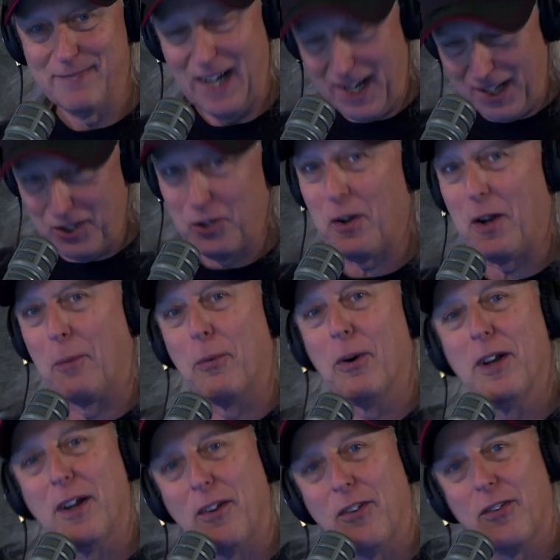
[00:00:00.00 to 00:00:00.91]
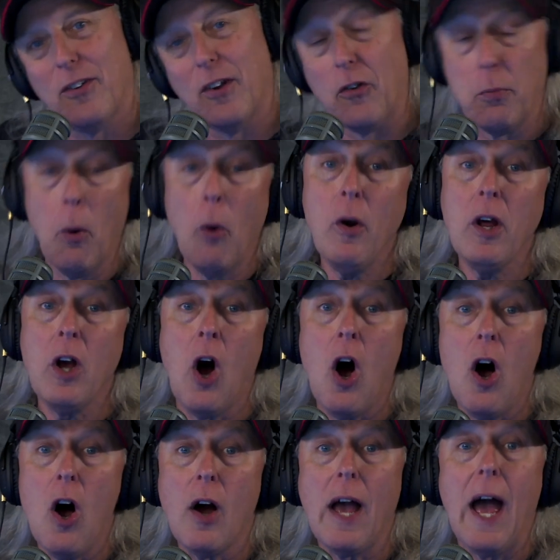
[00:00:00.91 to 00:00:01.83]
How you doing? I'm Riggs. It's Morning
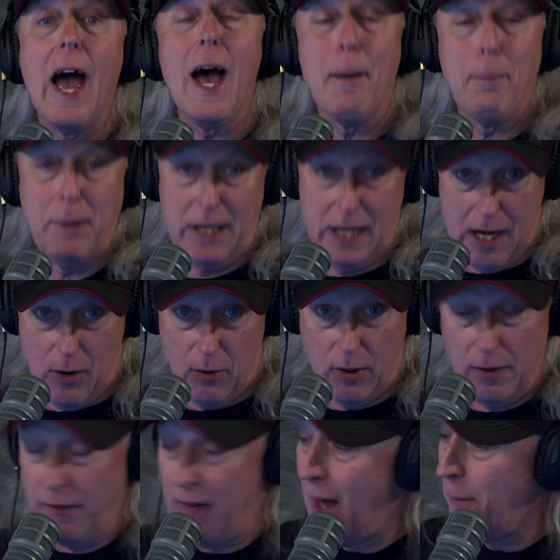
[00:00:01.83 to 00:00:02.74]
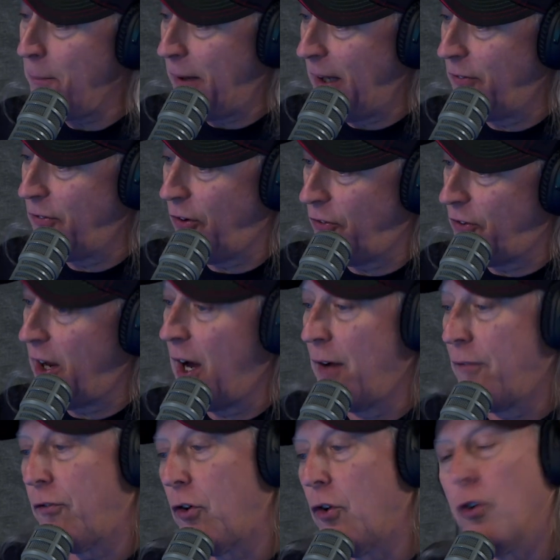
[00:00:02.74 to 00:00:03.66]
Hog Happy Hour, and that means it's
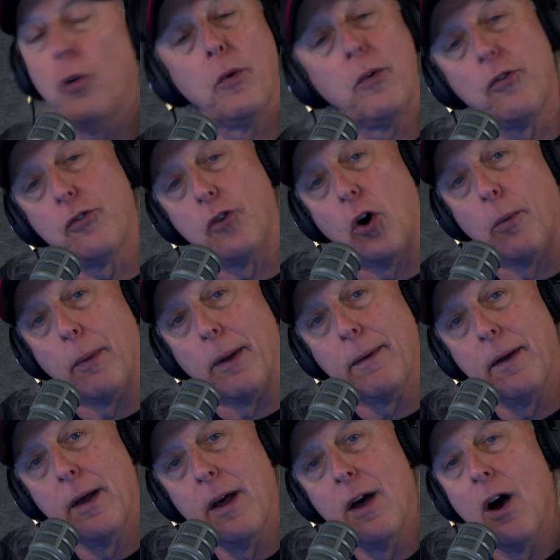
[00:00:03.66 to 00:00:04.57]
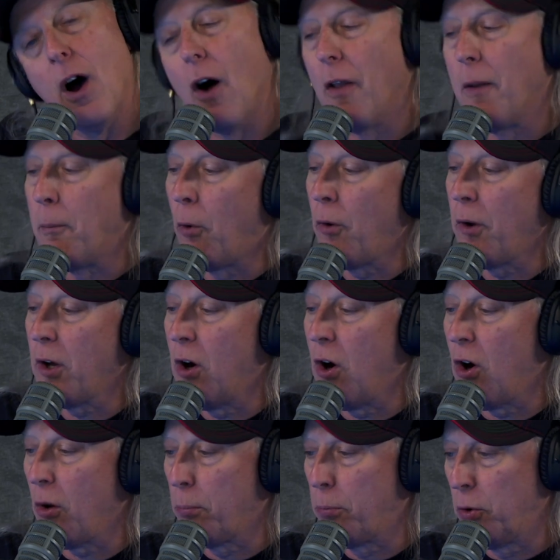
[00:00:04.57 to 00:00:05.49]
time for a new installment of the Morning
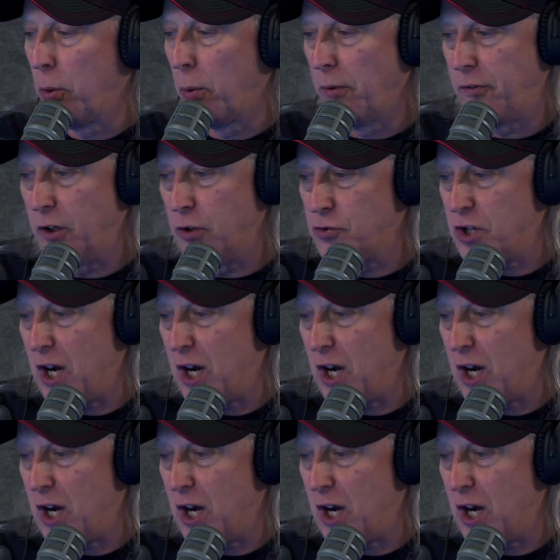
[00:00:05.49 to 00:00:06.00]
Hog Brew Review.